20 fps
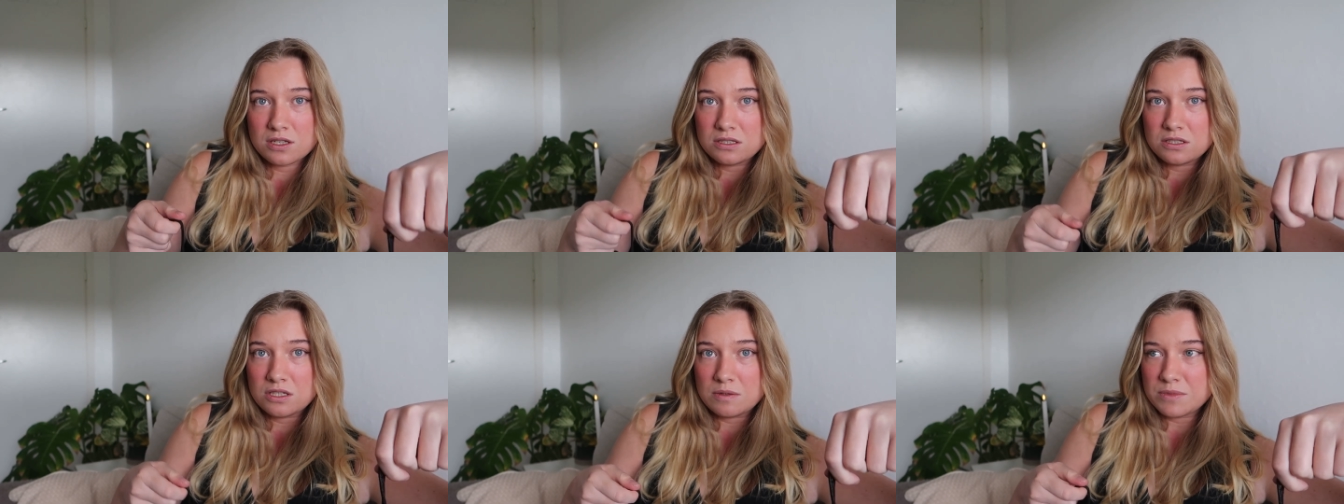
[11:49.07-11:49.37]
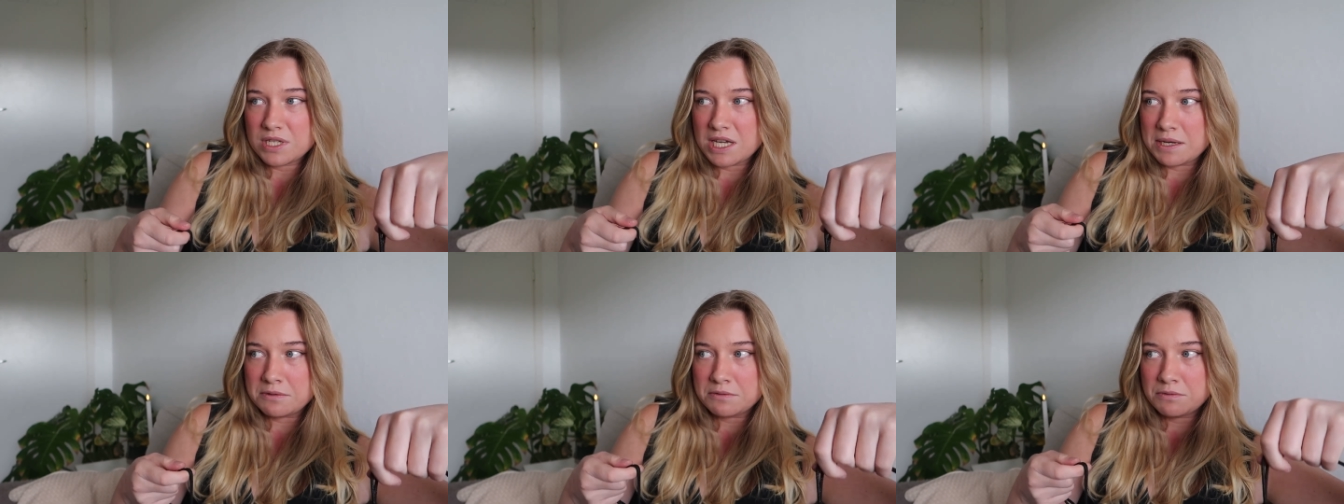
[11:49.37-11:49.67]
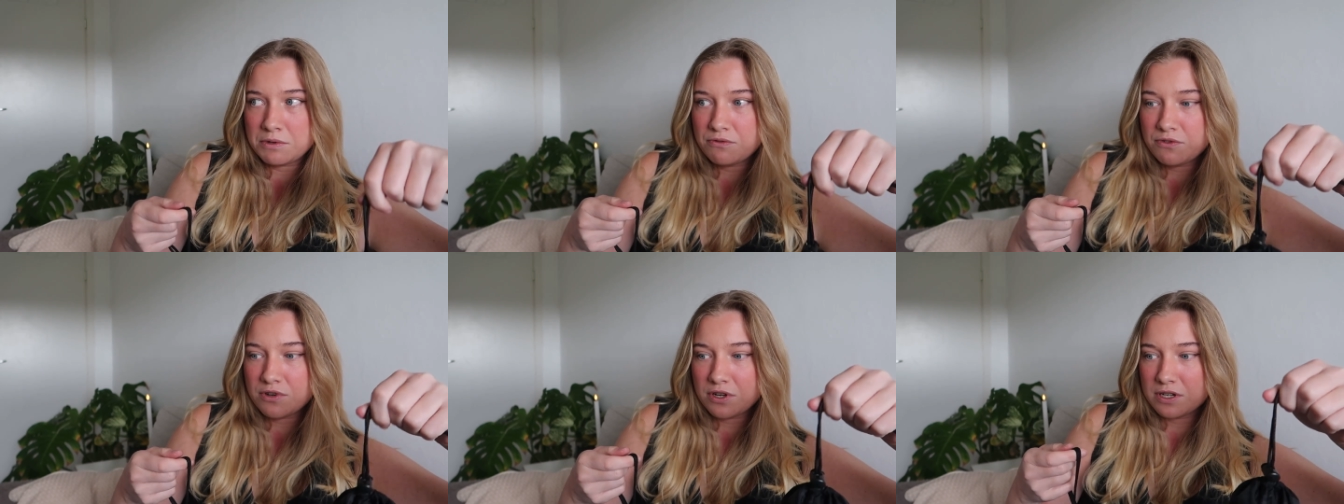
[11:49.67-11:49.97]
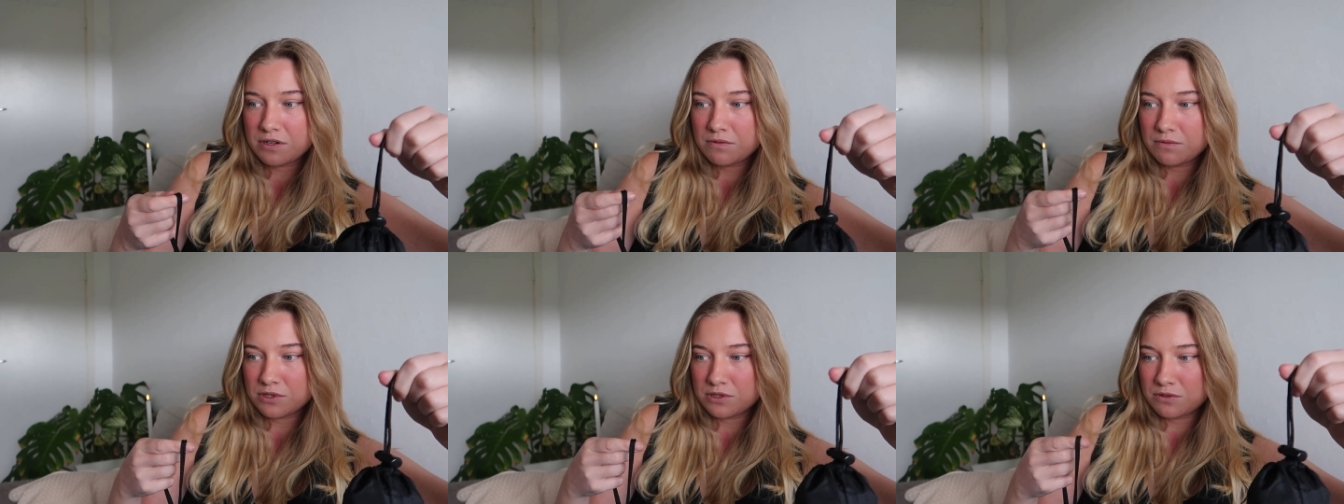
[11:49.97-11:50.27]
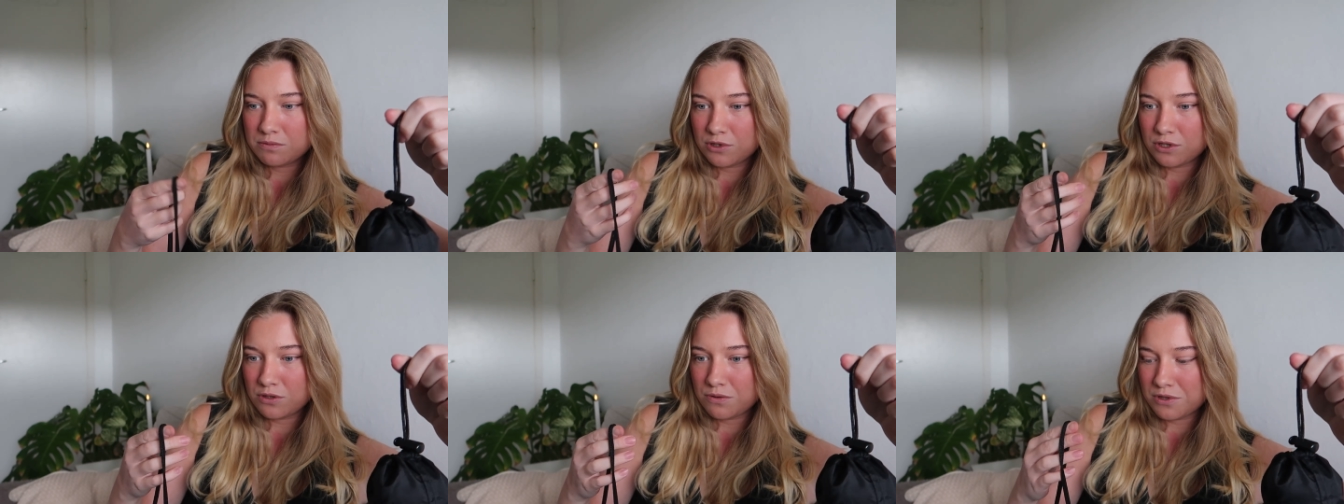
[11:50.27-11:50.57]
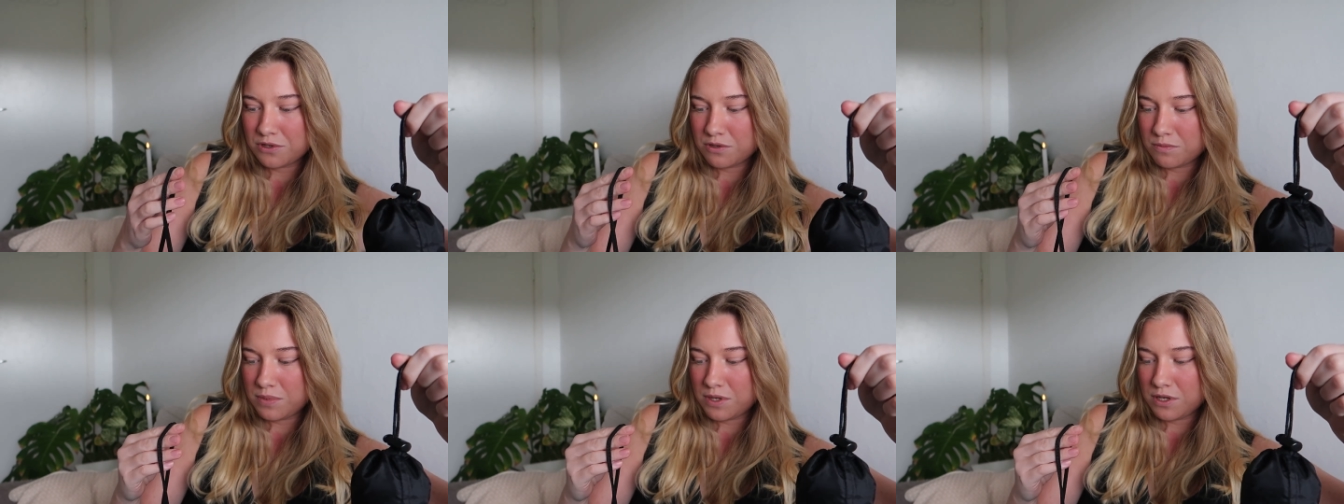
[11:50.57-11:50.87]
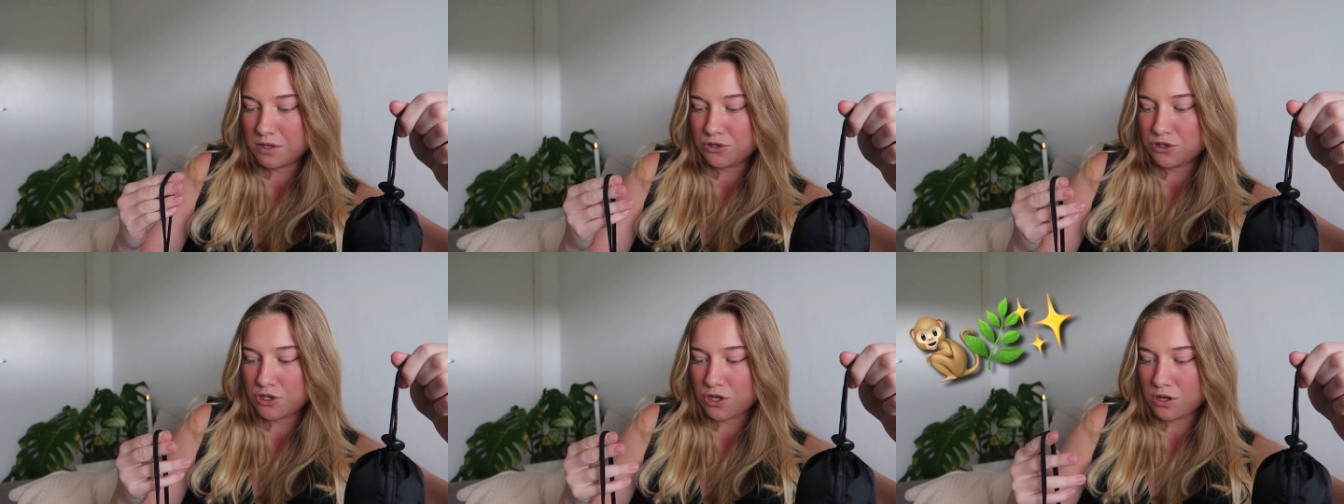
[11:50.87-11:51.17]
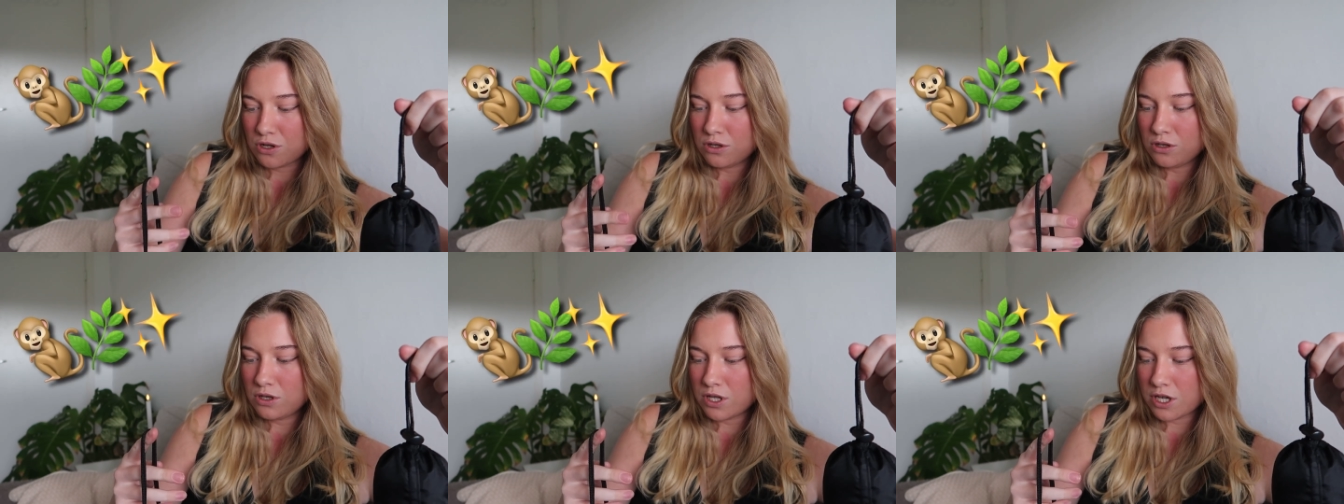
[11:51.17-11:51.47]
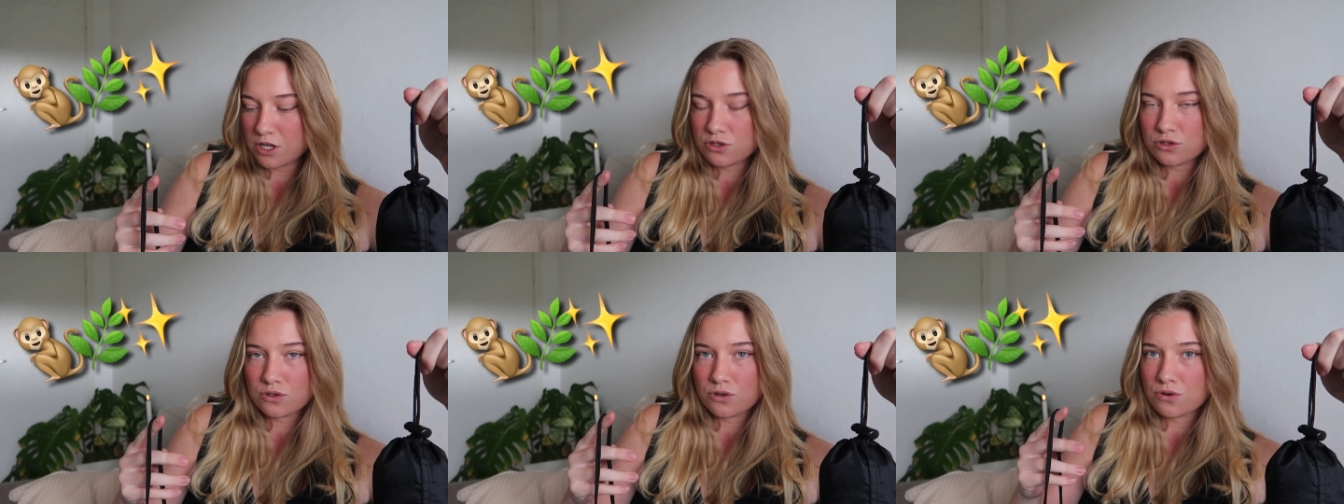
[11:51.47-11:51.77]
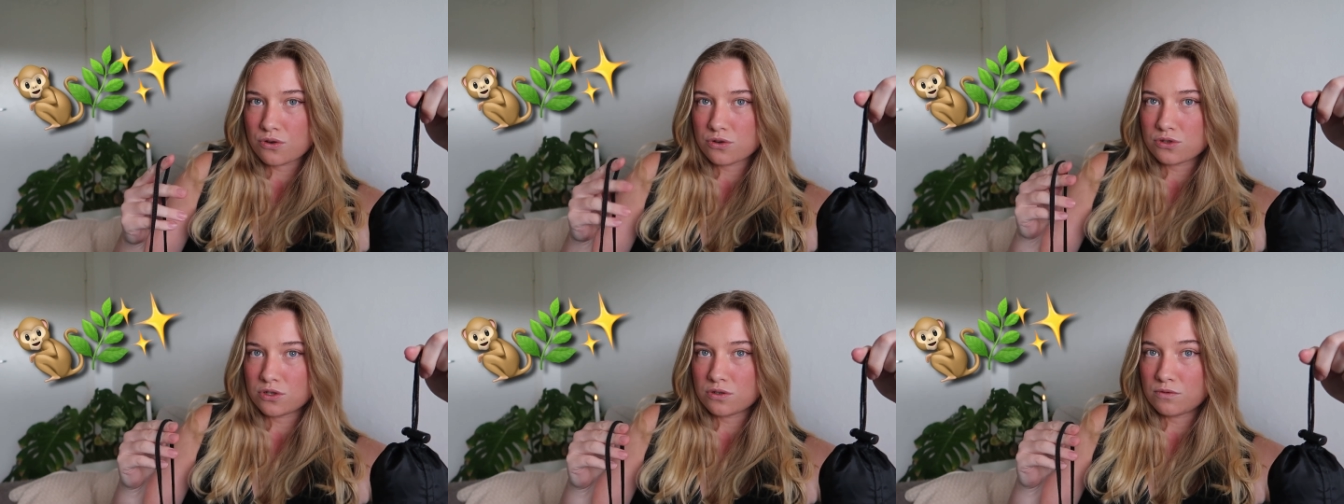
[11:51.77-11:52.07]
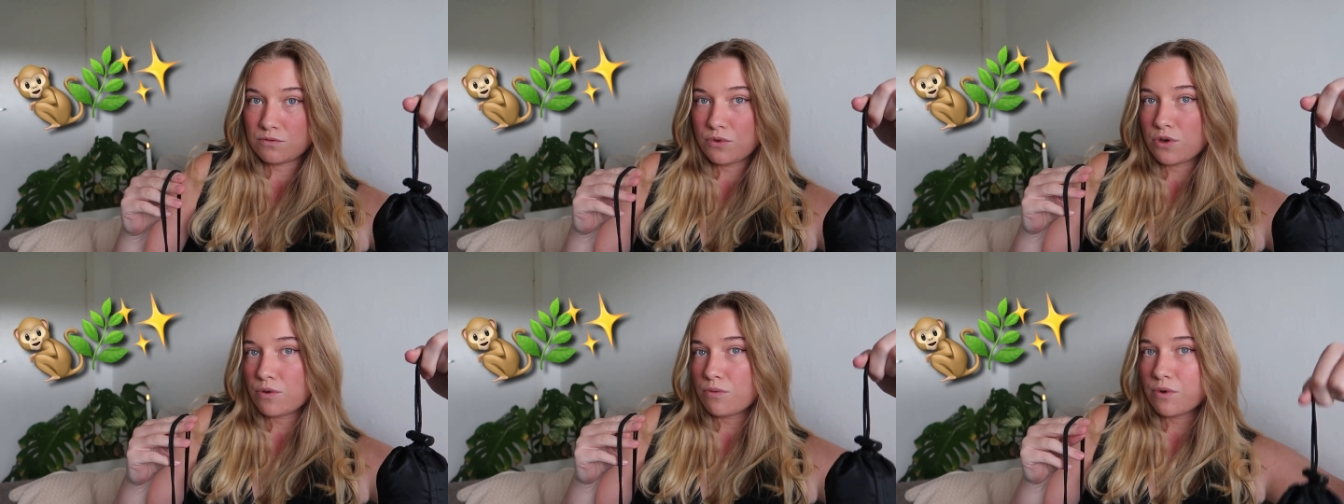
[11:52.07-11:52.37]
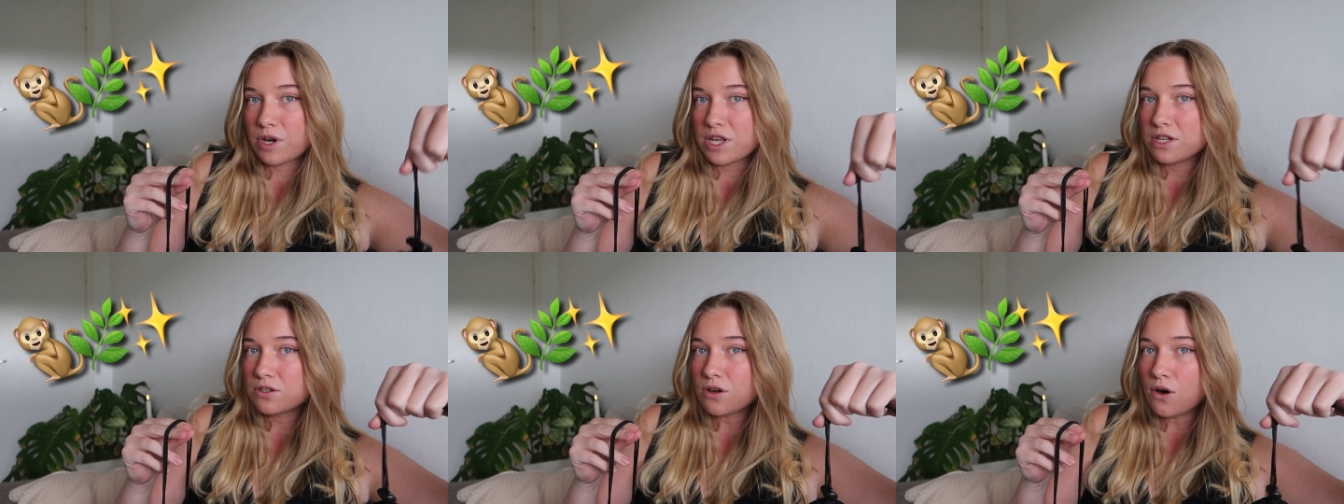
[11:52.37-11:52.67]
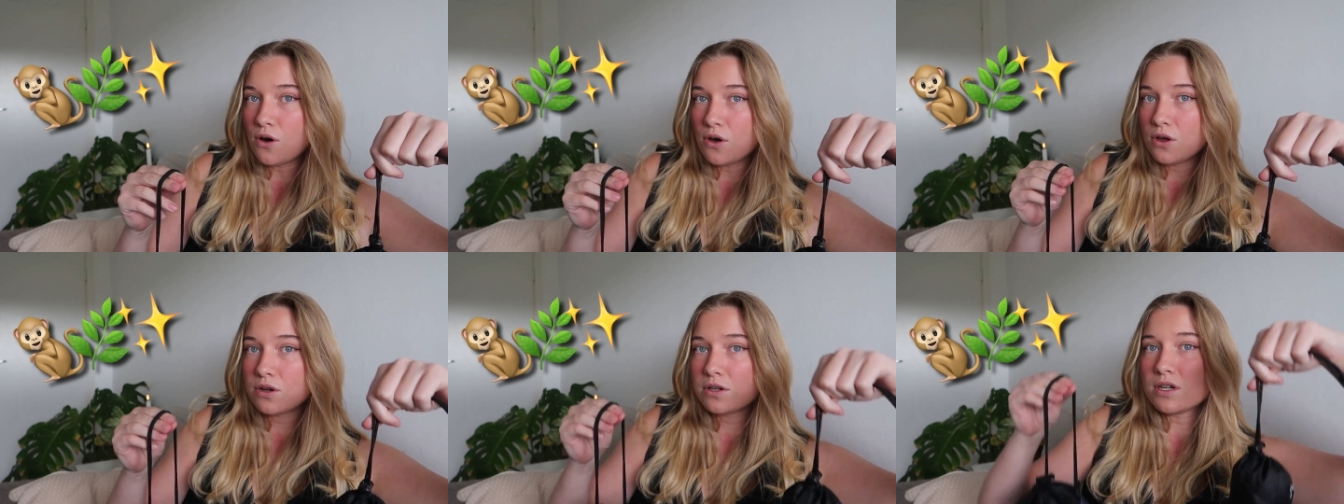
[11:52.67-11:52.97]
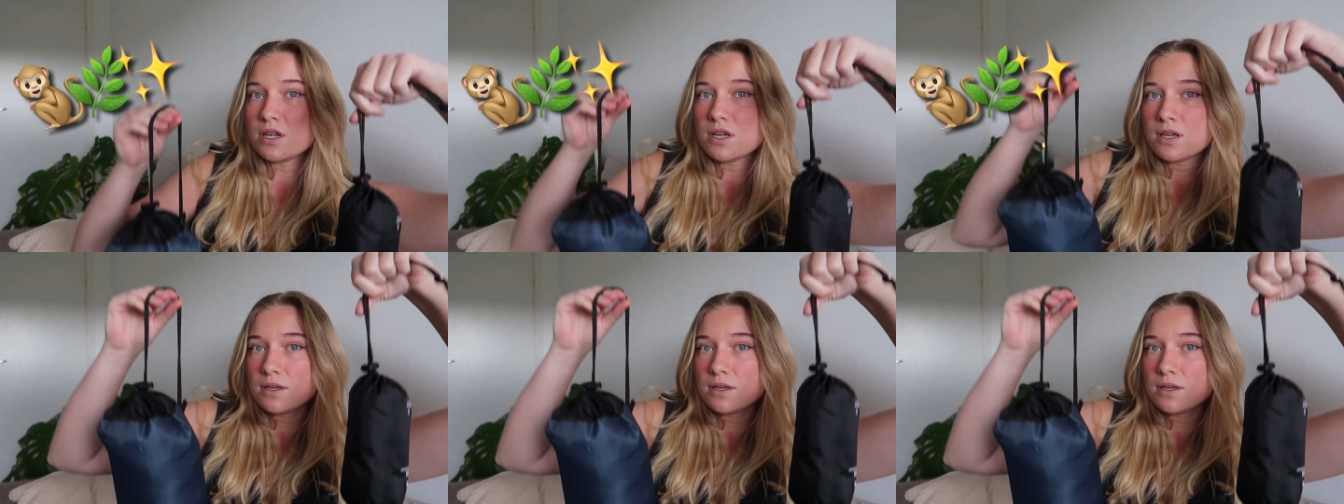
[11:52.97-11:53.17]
sometimes we thought it was going to be a jungle excursion we went on